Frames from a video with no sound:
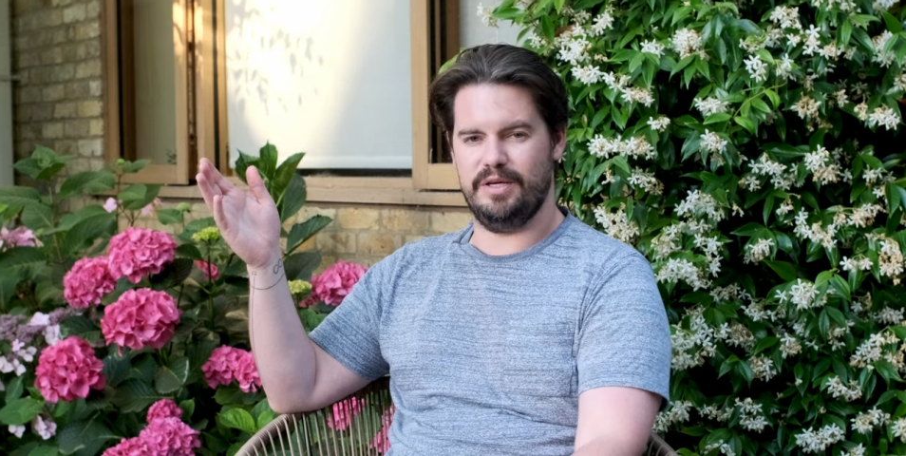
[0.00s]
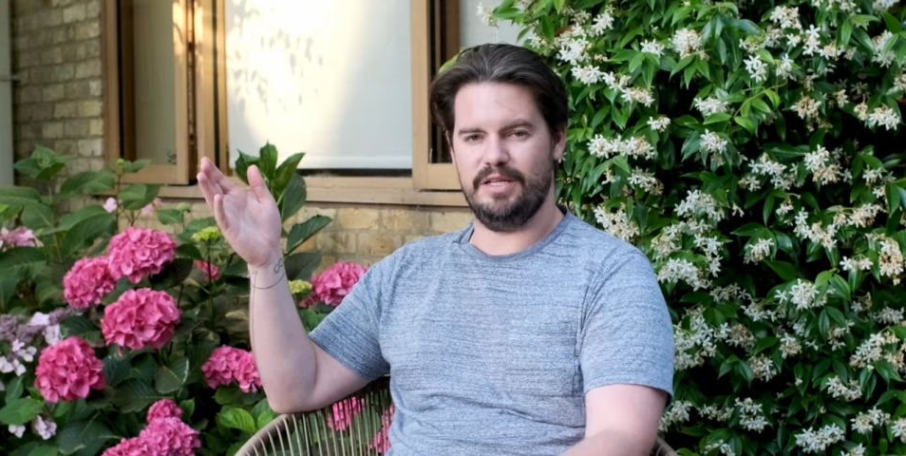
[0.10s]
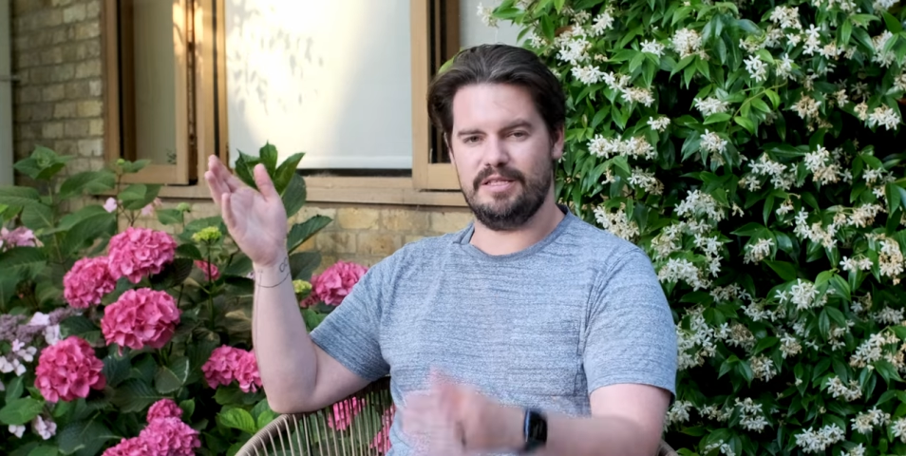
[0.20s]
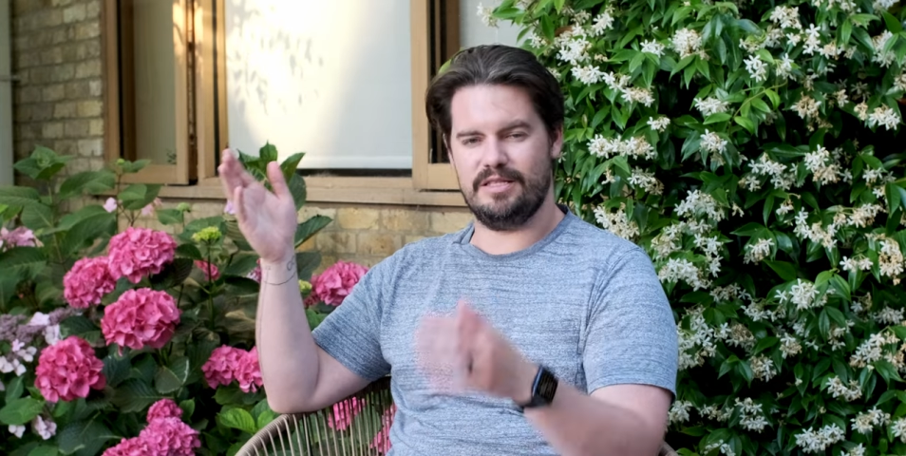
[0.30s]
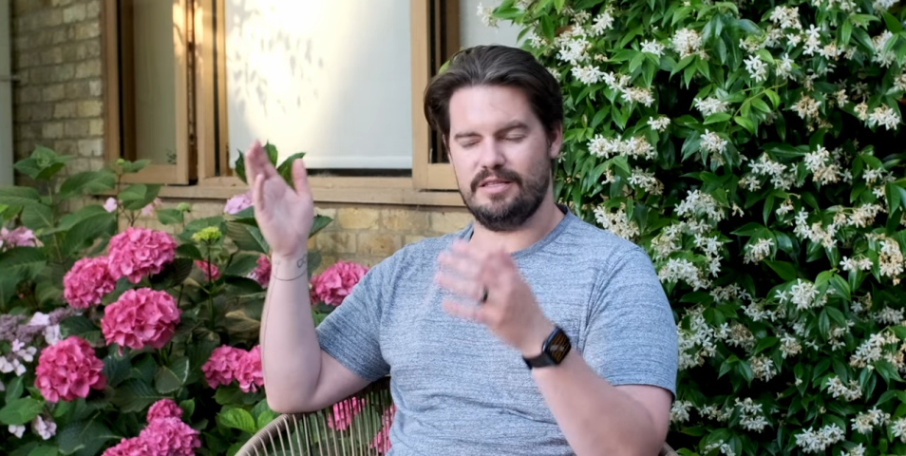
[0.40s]

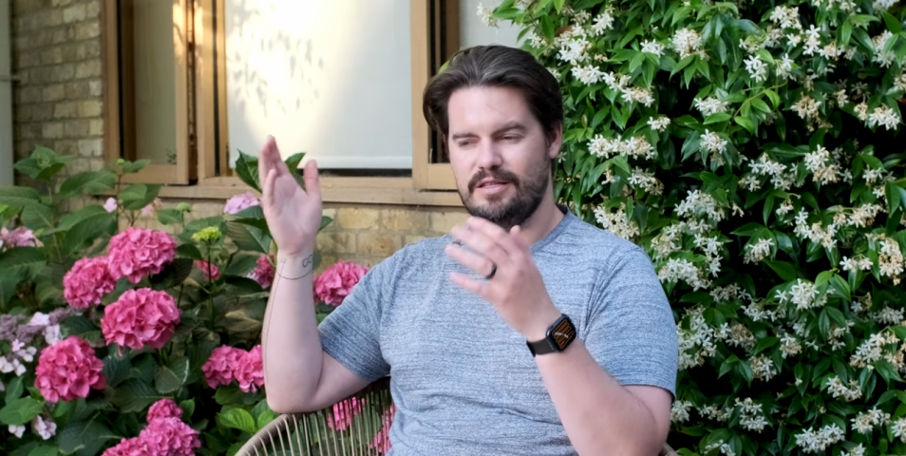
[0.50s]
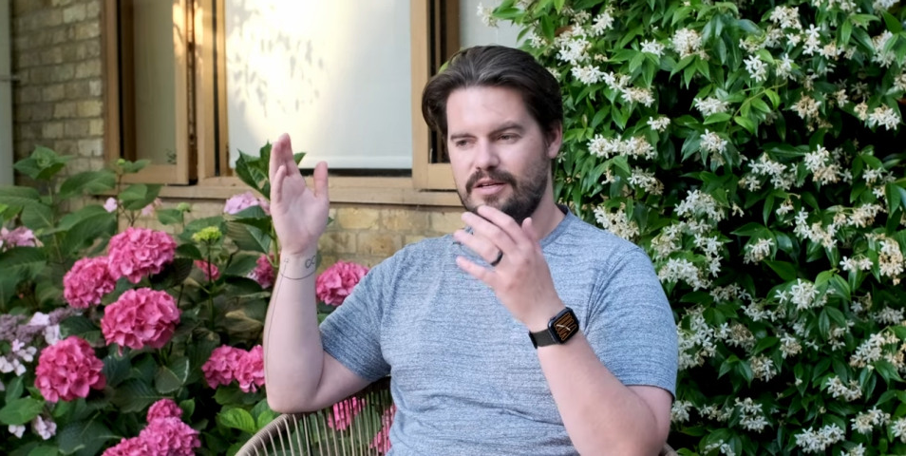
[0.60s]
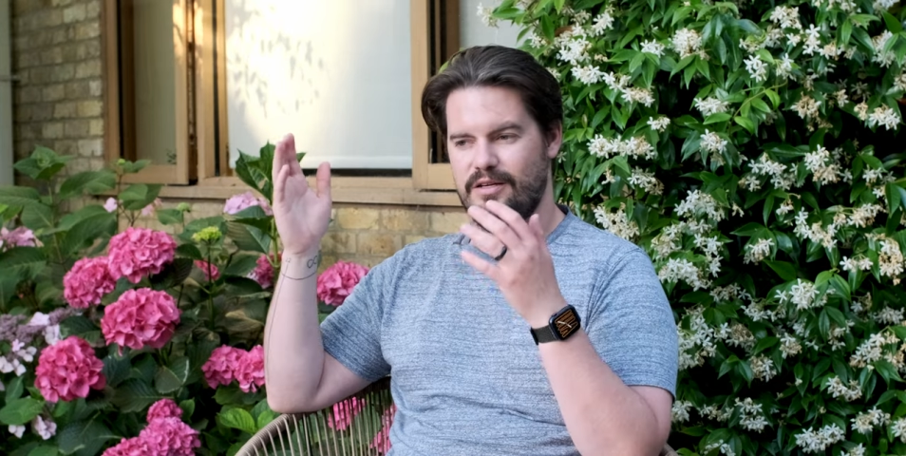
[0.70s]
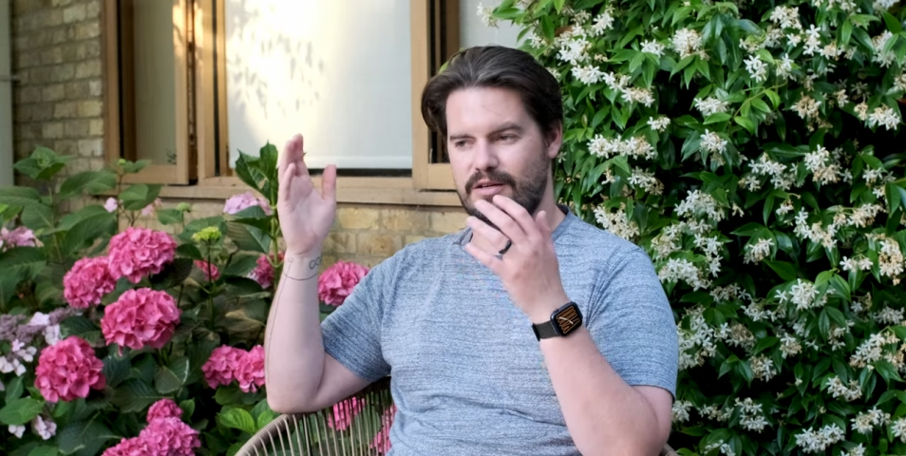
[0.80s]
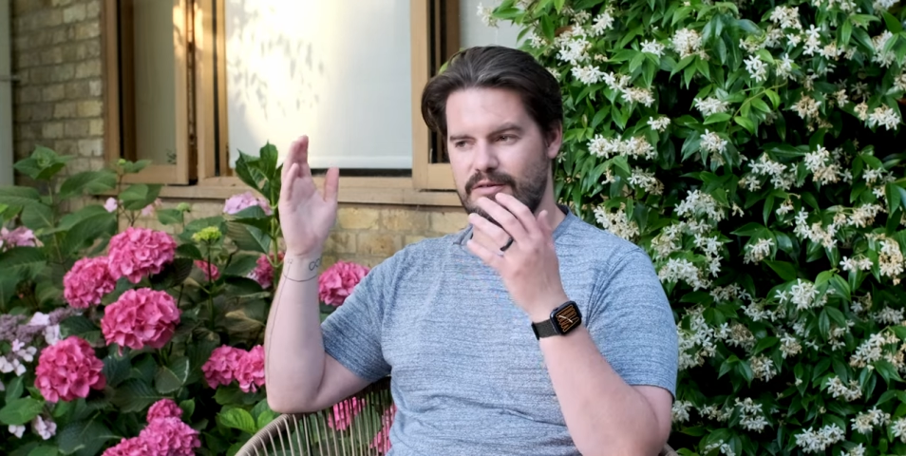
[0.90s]
beats
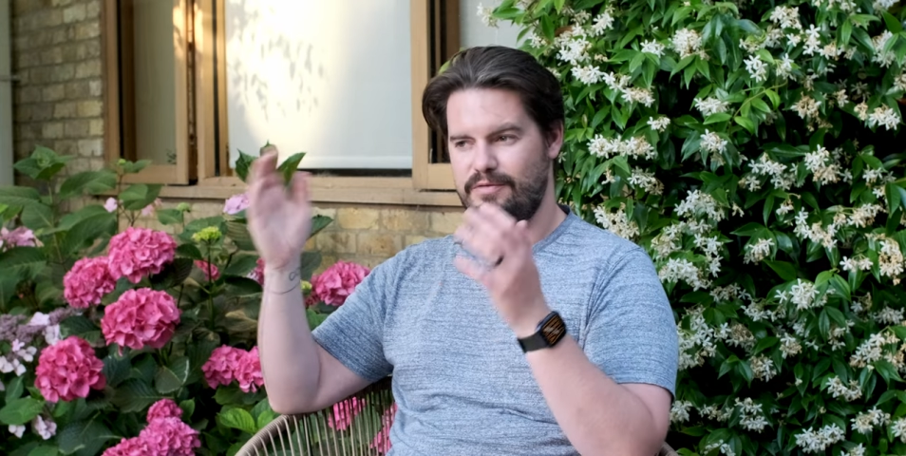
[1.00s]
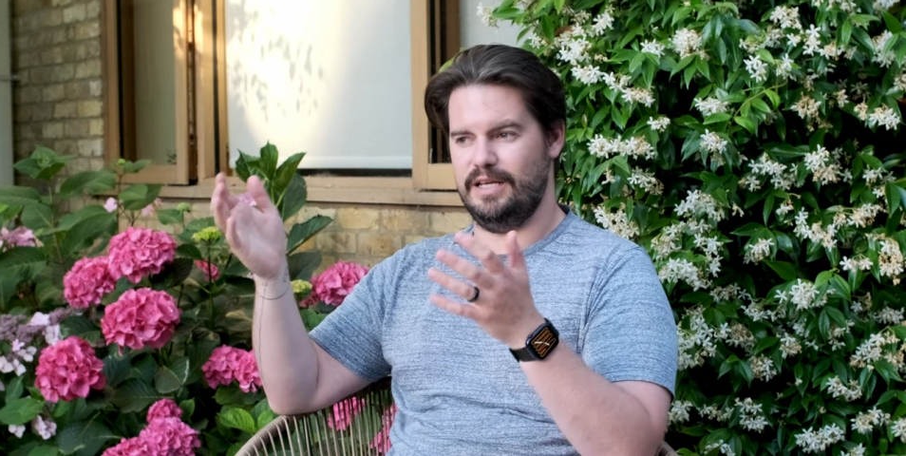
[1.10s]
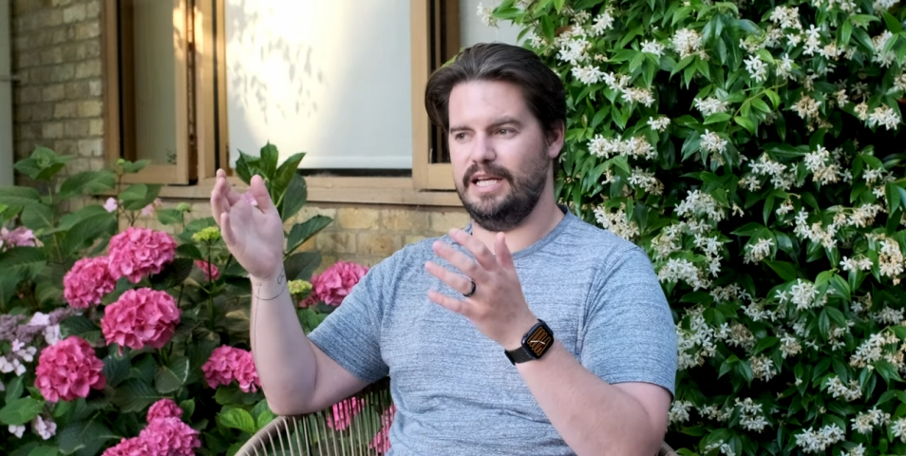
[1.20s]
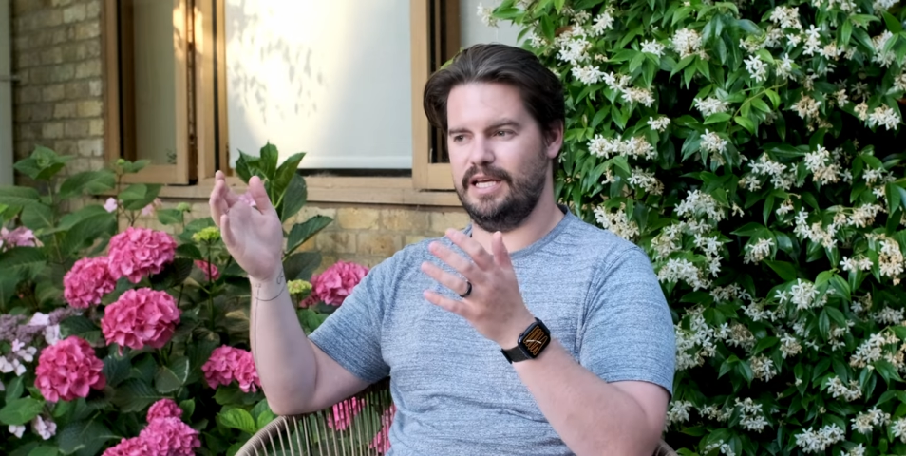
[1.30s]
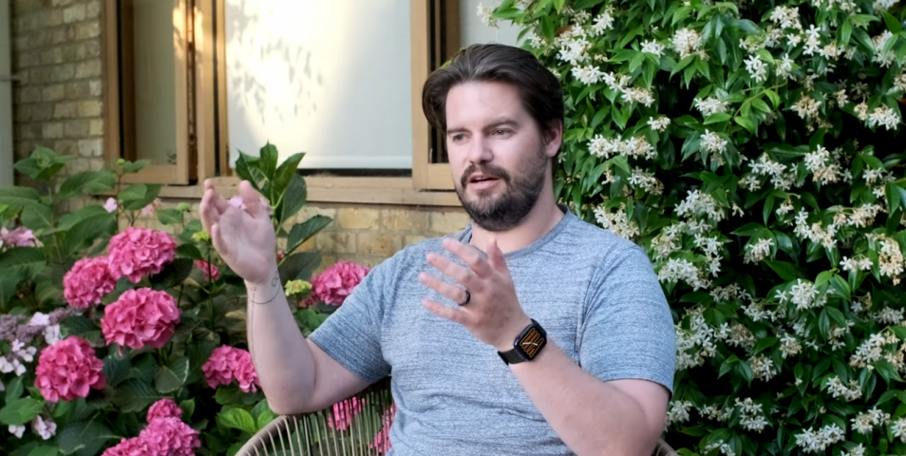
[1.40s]
the
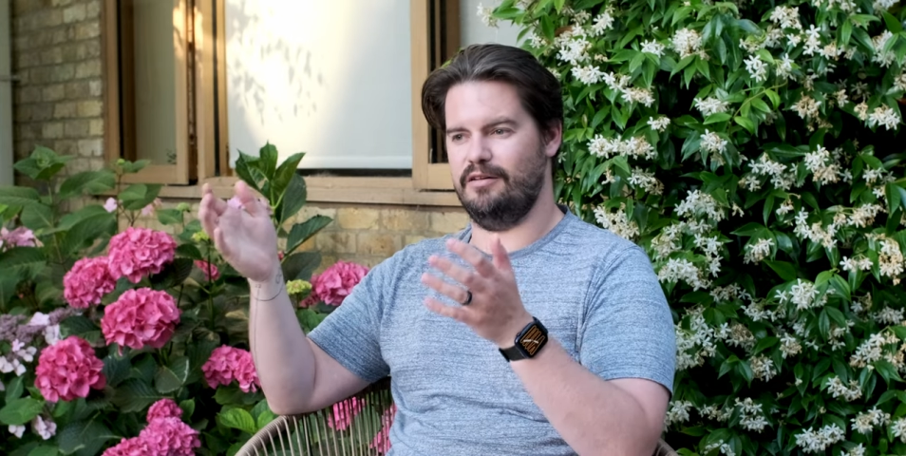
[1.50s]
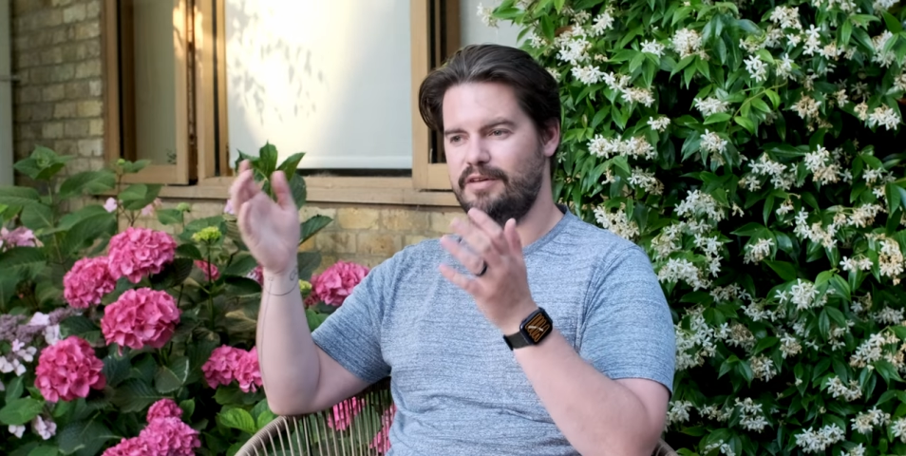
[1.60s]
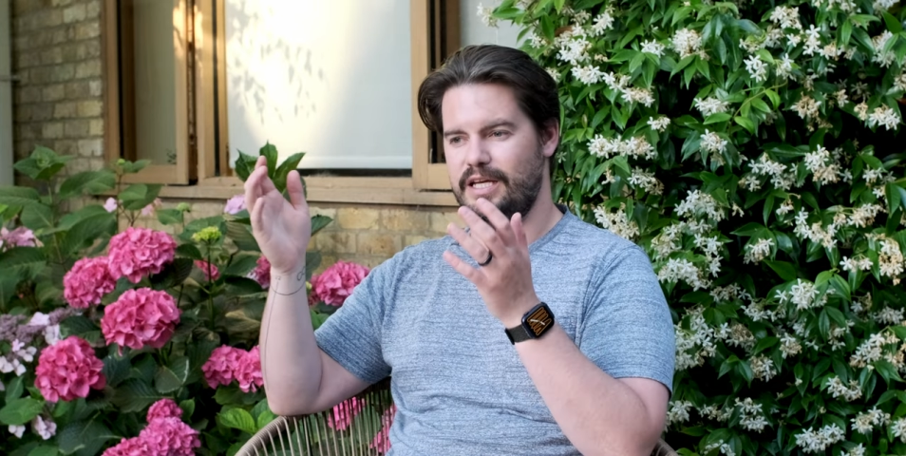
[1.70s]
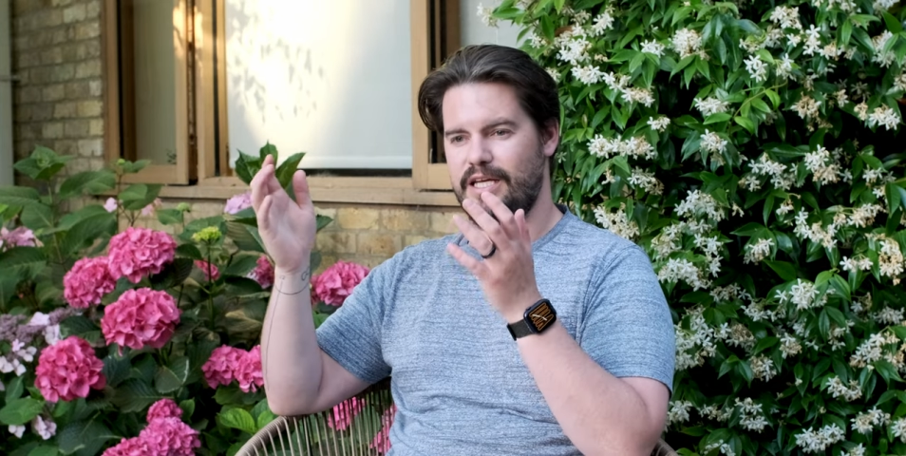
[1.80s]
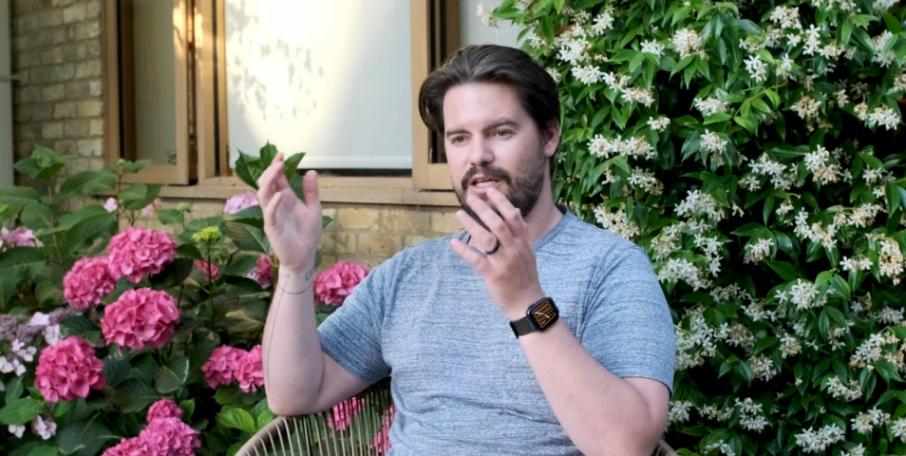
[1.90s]
feeling of
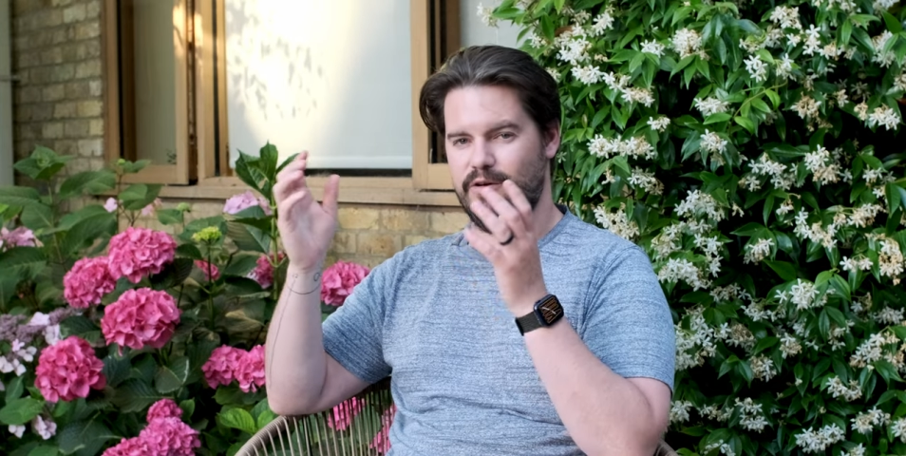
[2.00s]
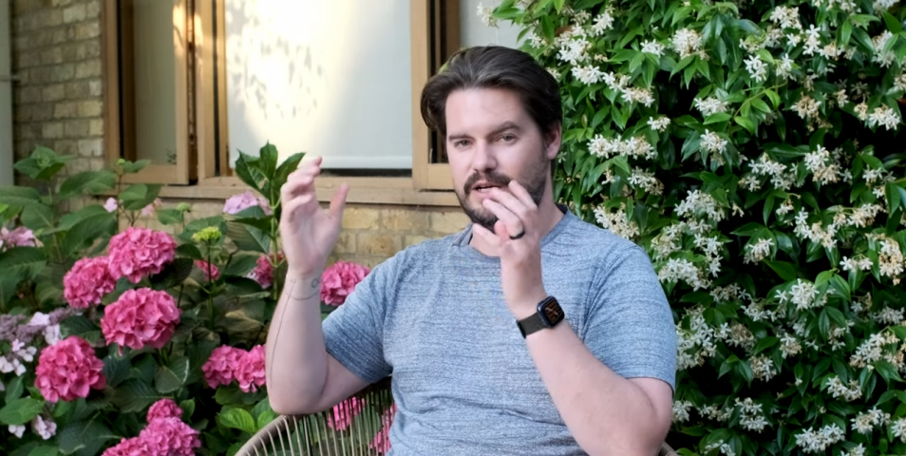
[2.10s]
getting your